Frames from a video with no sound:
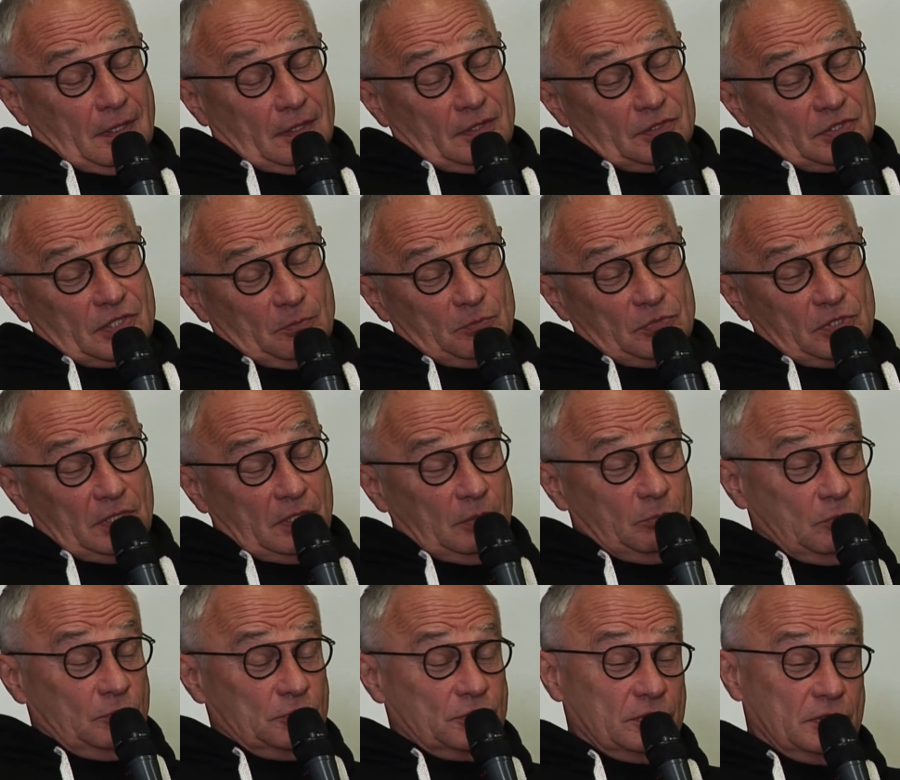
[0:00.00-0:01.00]
seen for a
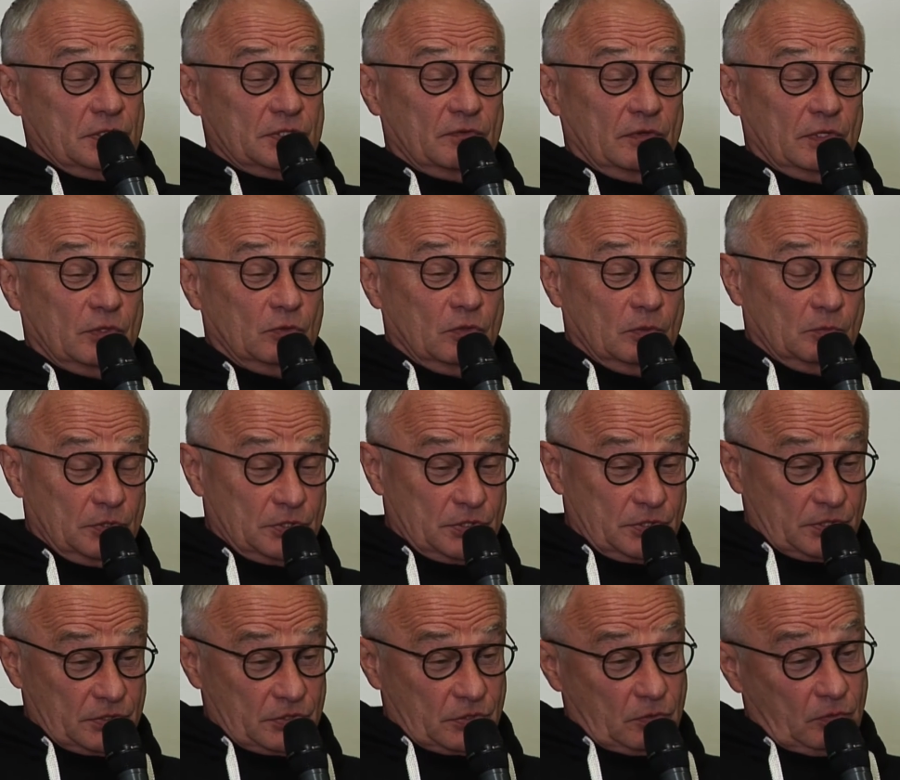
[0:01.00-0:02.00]
long time.
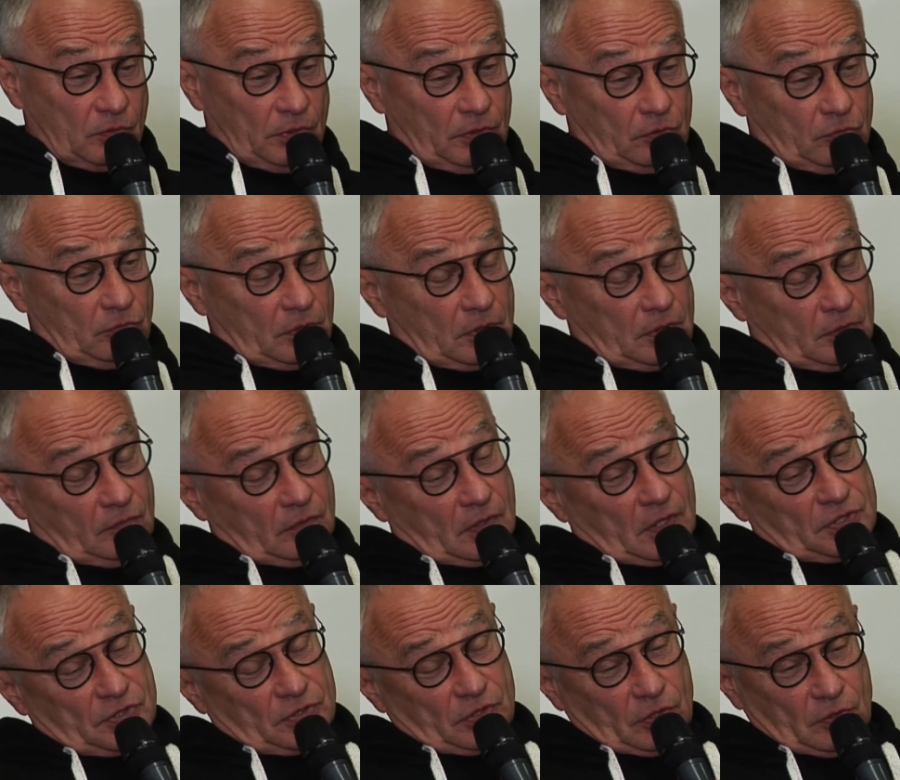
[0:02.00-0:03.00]
We
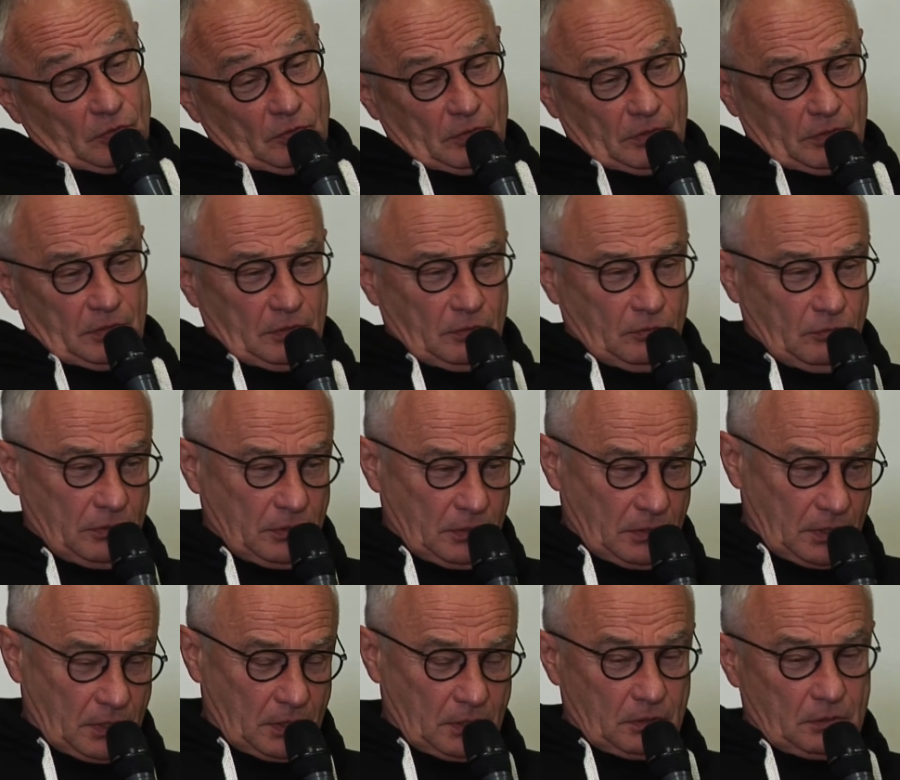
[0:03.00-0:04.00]
went to the
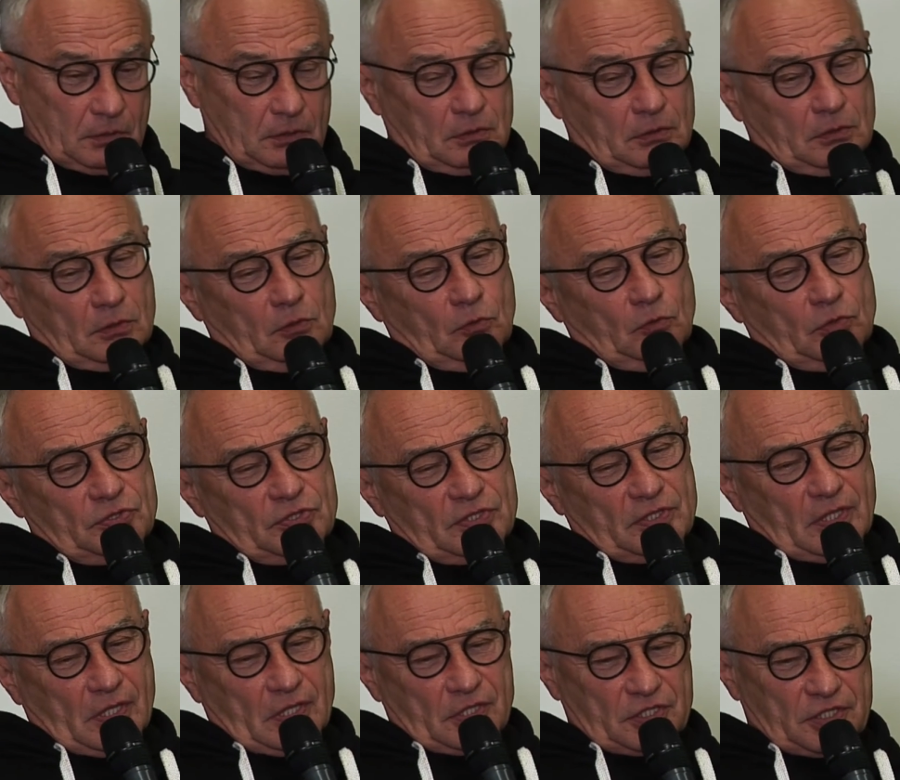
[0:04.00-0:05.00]
same art shop
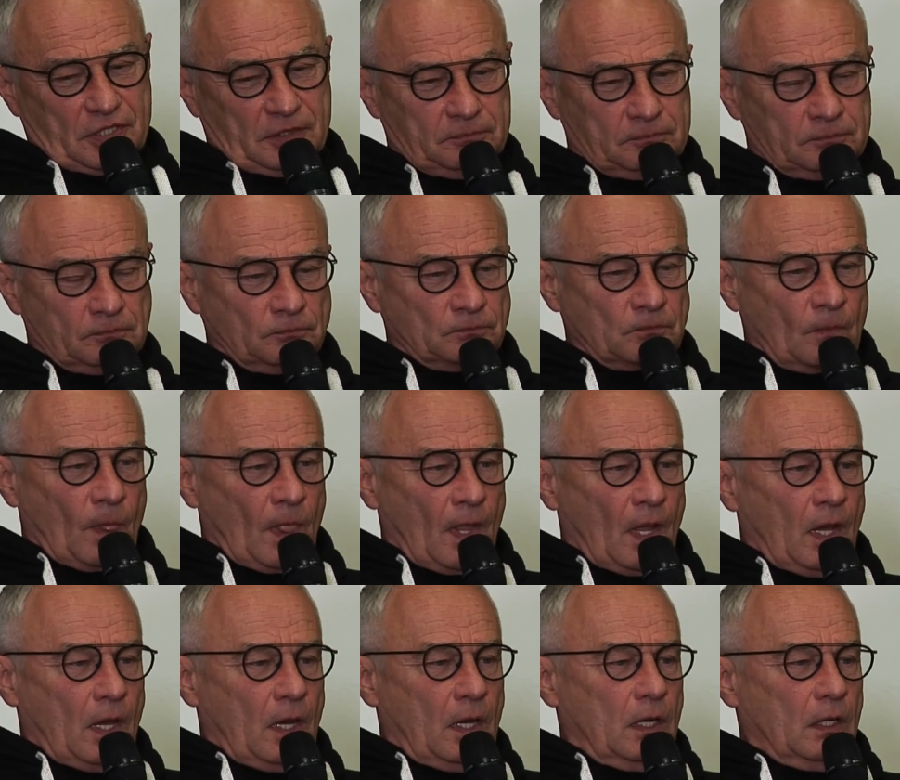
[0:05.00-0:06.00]
different
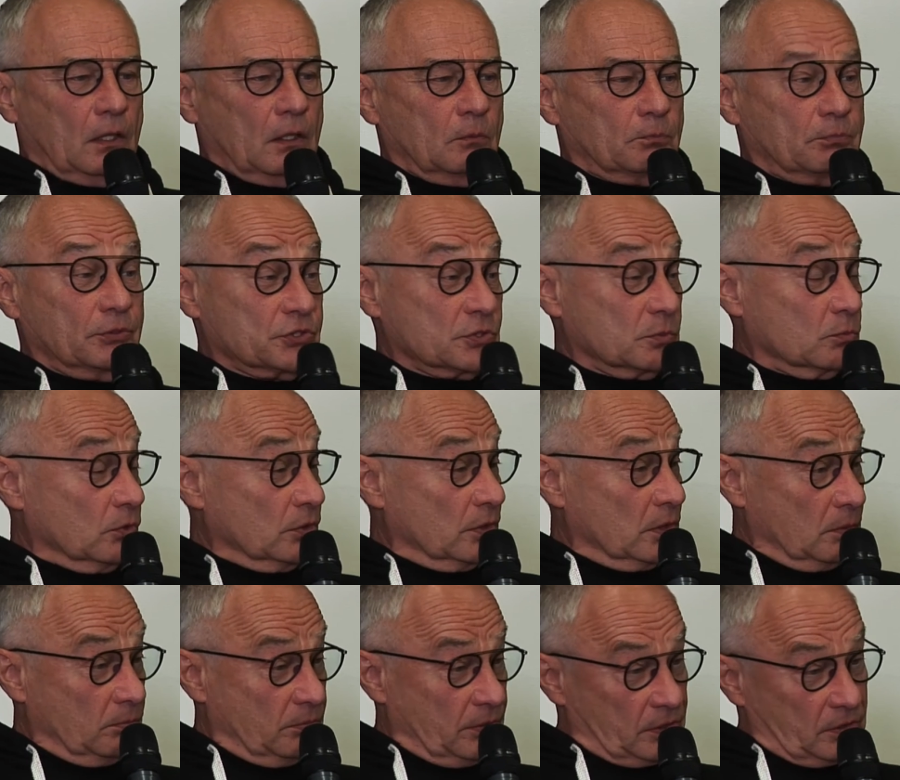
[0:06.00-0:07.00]
years. He was a
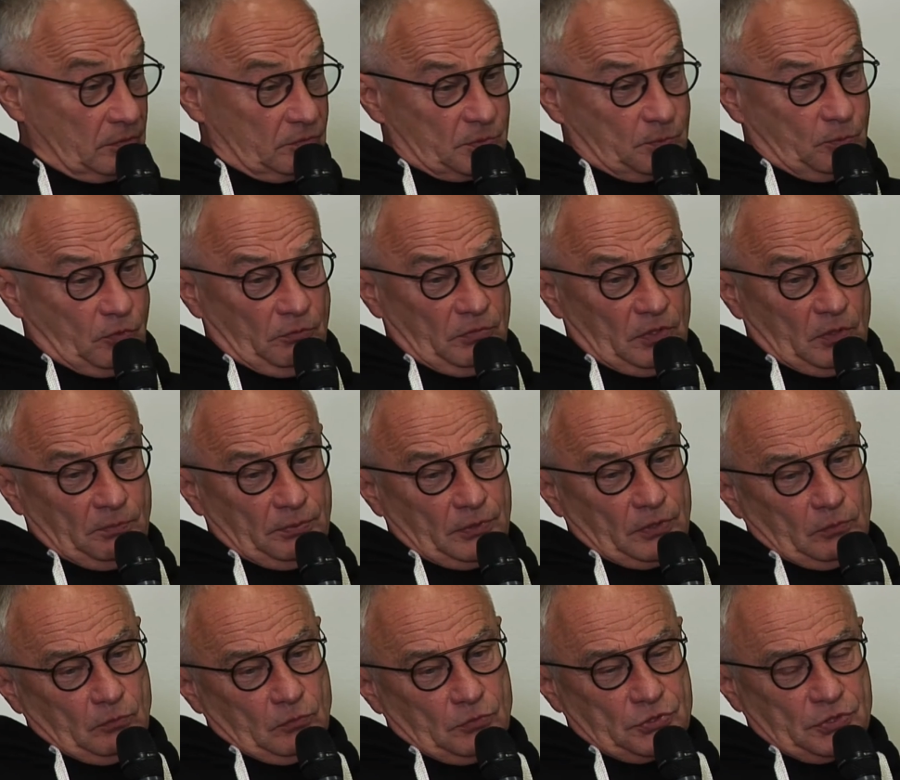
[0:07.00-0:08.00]
year
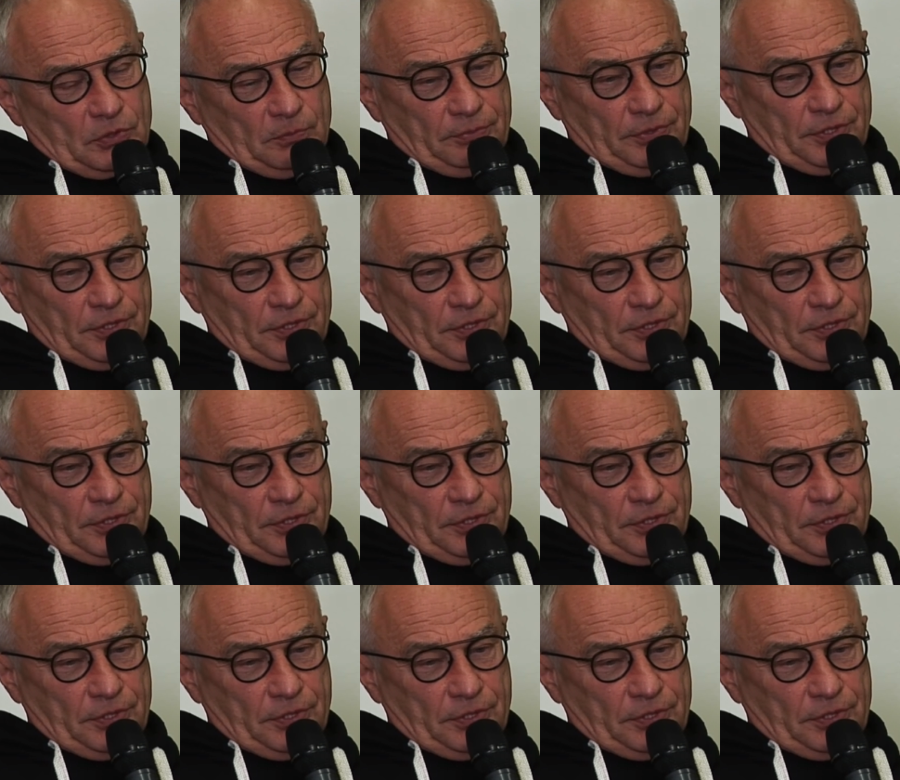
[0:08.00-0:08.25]
senior.